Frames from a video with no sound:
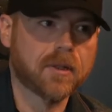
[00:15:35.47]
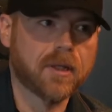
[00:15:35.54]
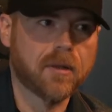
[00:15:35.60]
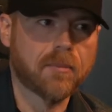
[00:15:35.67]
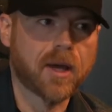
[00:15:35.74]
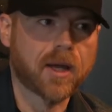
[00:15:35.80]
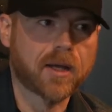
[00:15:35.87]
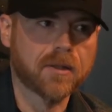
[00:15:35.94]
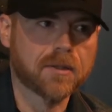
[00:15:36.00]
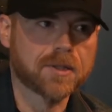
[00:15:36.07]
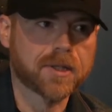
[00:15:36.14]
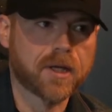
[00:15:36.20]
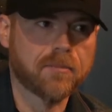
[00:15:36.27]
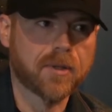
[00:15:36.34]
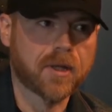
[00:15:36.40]
get back in the
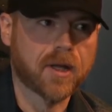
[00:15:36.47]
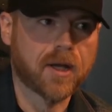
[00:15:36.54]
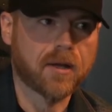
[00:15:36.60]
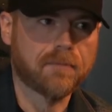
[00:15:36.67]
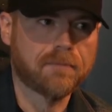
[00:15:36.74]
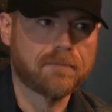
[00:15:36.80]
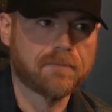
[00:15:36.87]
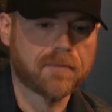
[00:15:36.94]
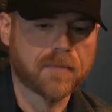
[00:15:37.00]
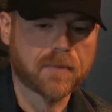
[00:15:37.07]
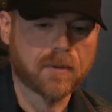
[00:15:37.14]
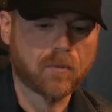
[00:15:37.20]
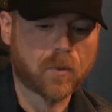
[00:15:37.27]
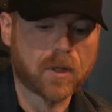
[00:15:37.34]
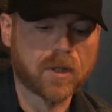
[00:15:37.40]
shape that I
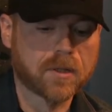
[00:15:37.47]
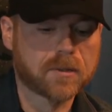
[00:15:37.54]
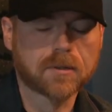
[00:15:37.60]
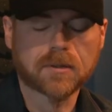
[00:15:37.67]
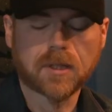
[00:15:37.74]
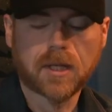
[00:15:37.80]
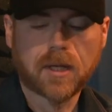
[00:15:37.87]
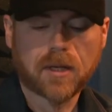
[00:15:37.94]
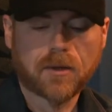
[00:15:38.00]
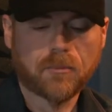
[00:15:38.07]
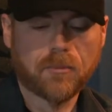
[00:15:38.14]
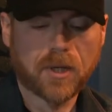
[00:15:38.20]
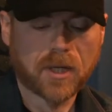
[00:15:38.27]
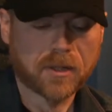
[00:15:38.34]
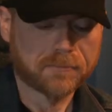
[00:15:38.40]
was.
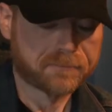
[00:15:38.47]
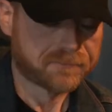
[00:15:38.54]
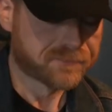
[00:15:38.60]
But